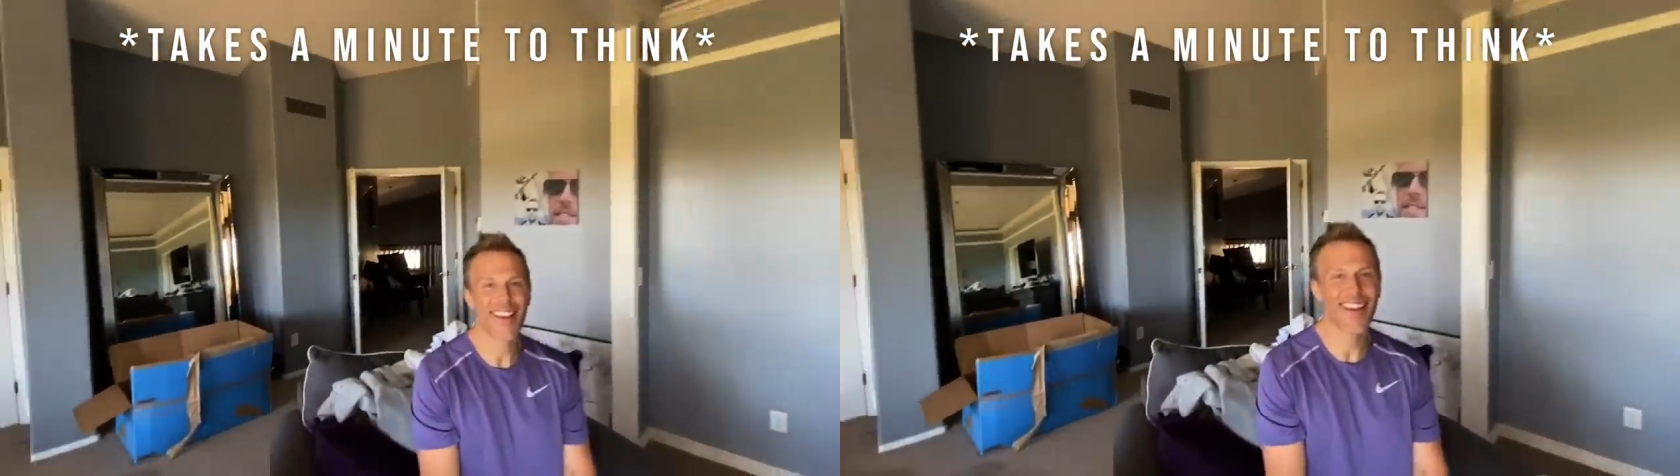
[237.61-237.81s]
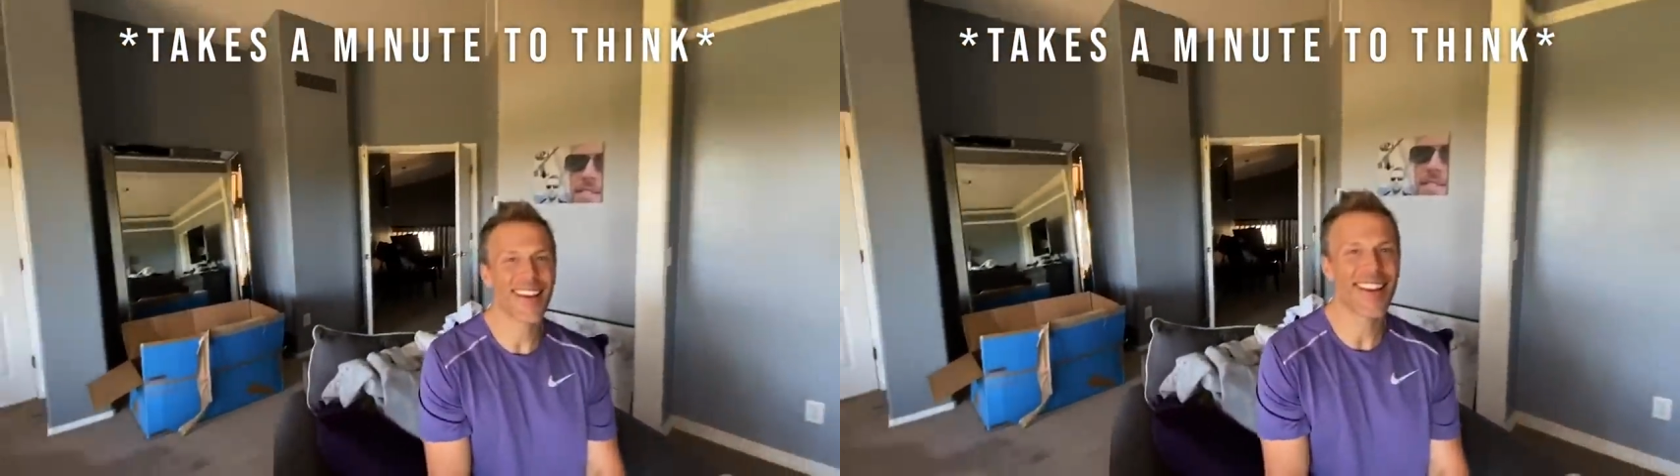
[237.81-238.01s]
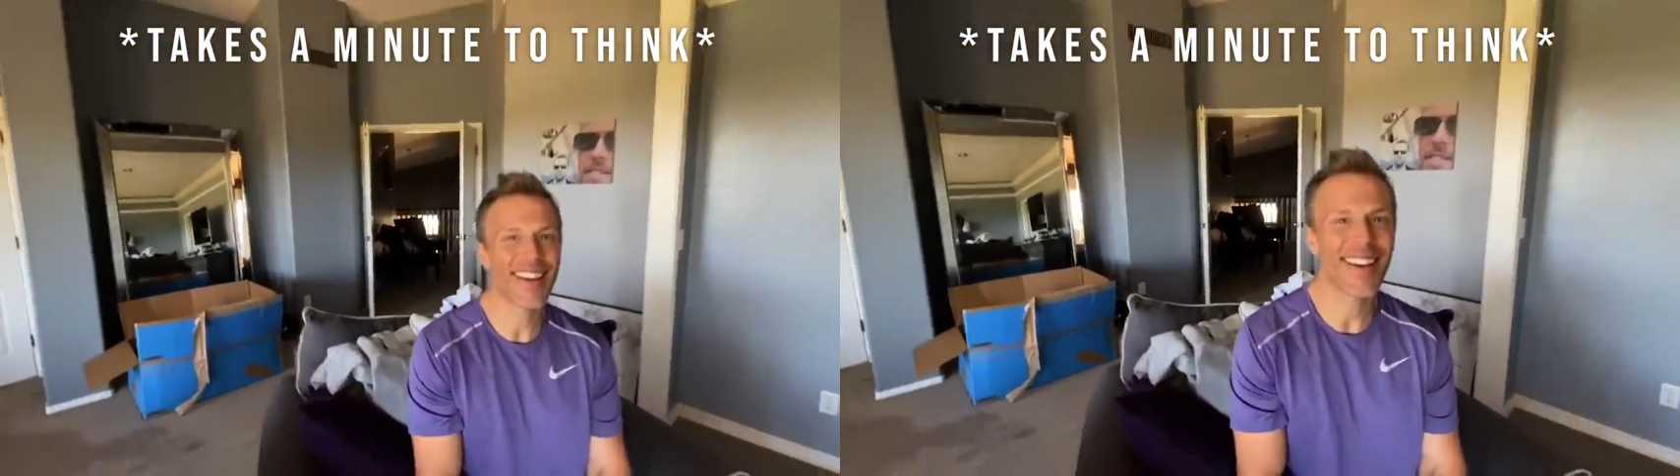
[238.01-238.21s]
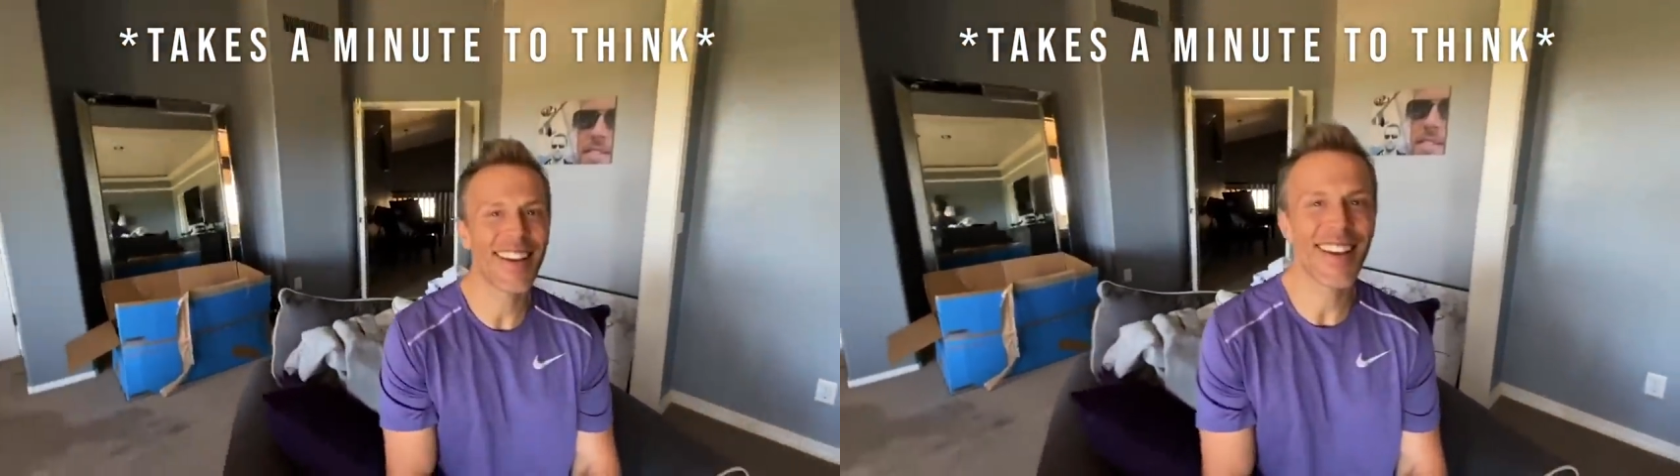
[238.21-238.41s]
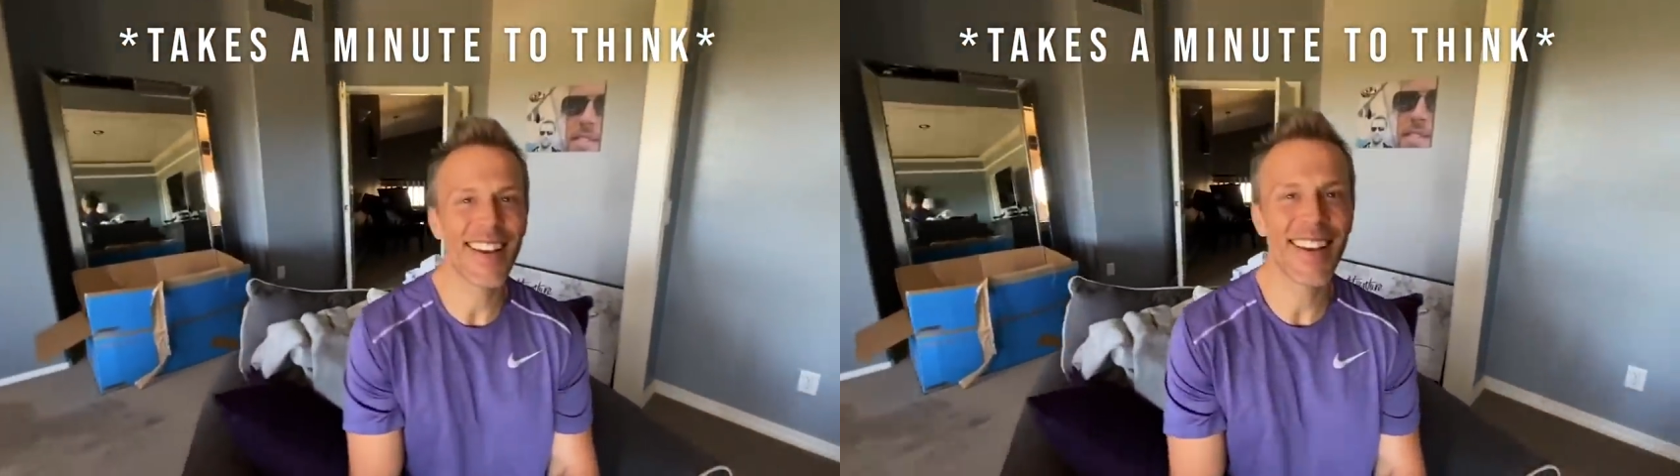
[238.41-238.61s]

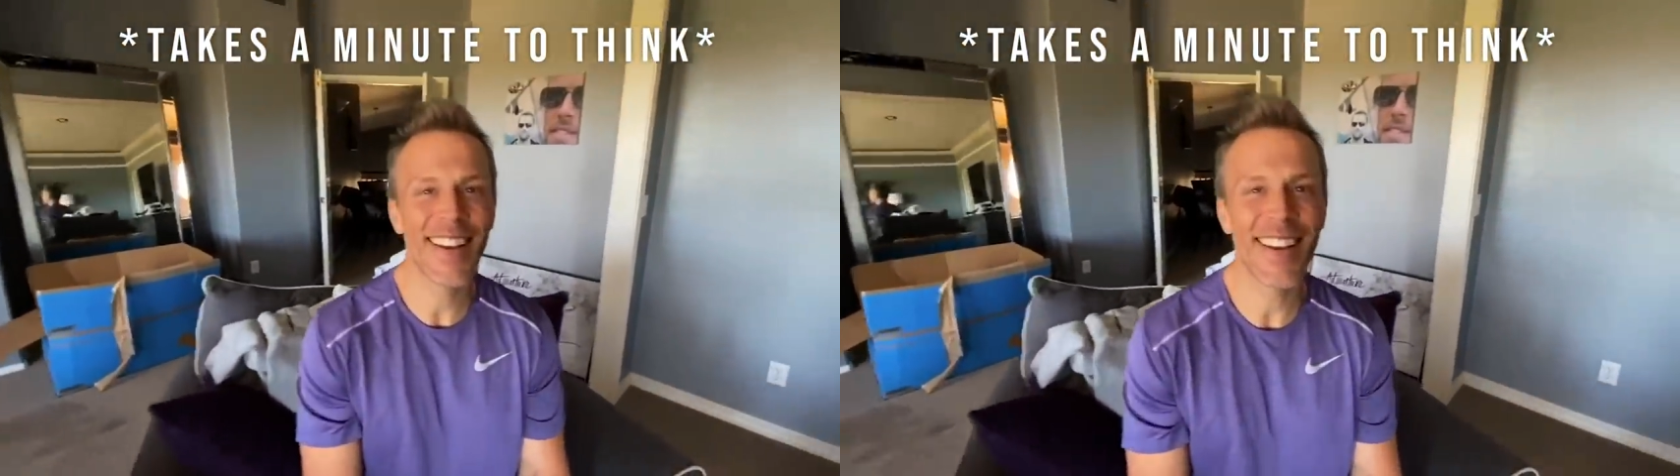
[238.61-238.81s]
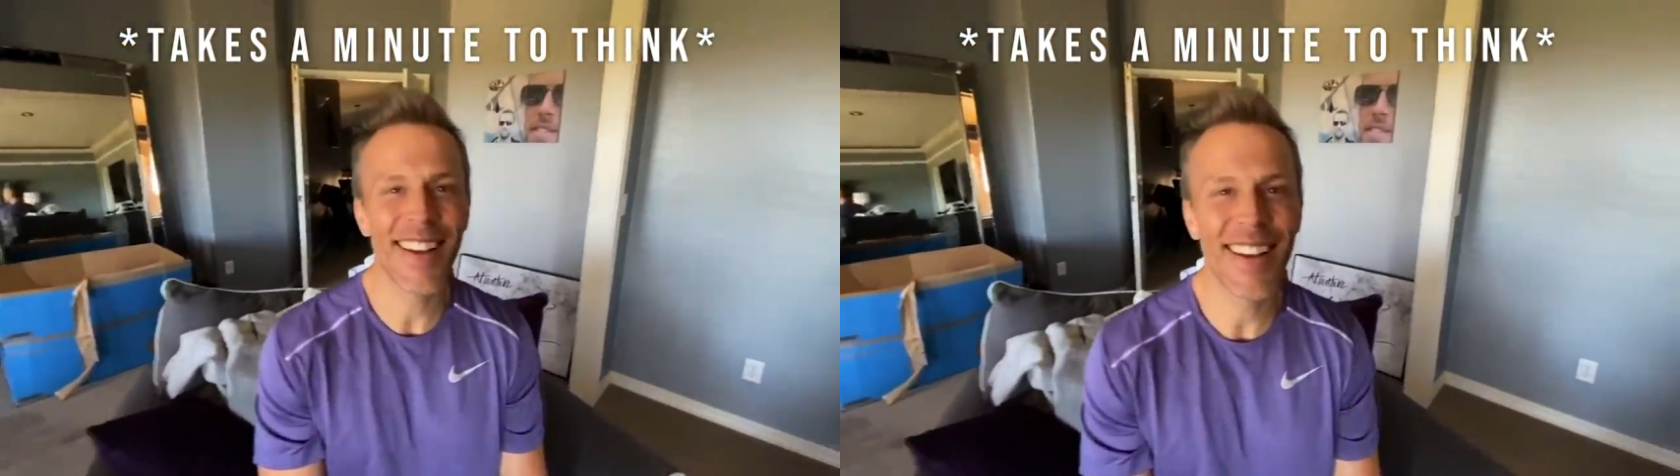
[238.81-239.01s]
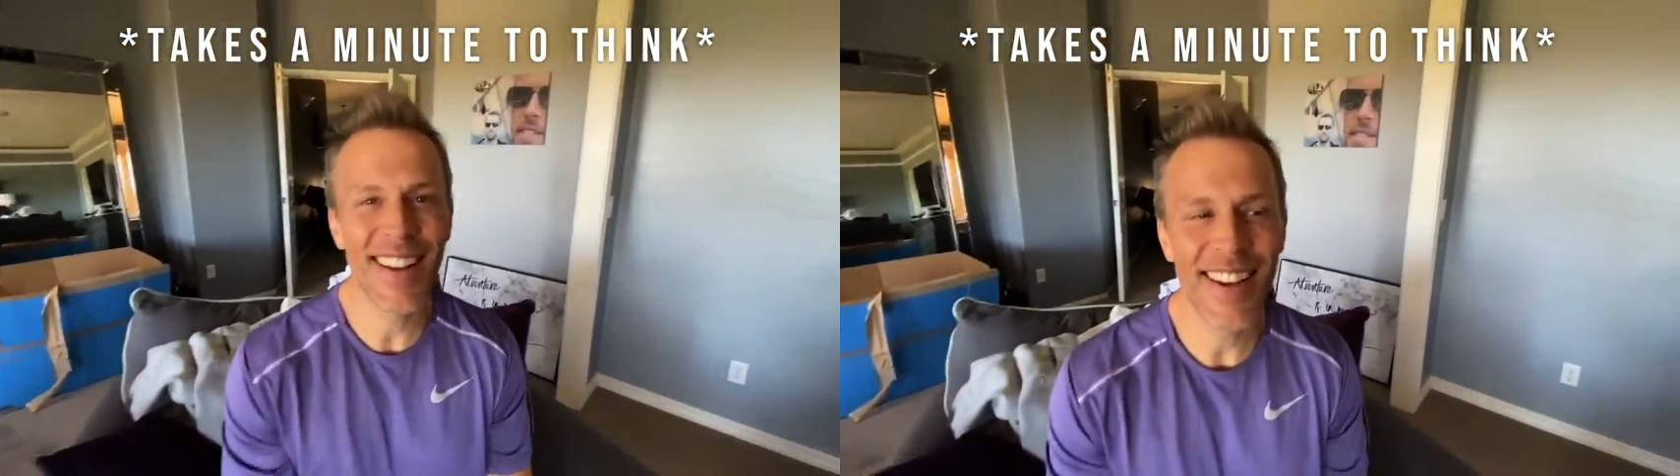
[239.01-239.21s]
Honestly.